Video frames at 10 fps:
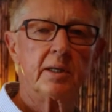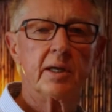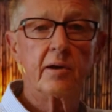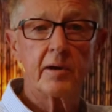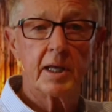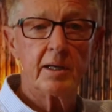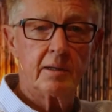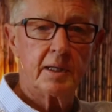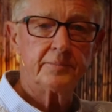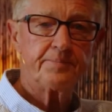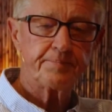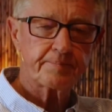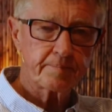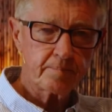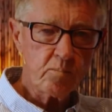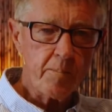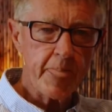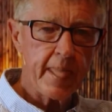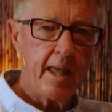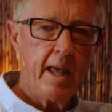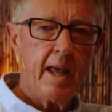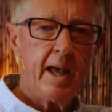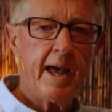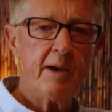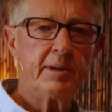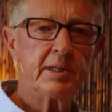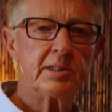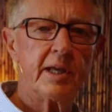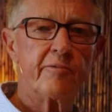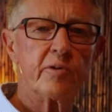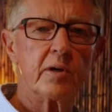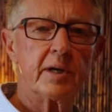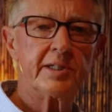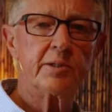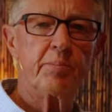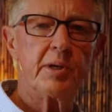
regularly. A habit is therefore a recipe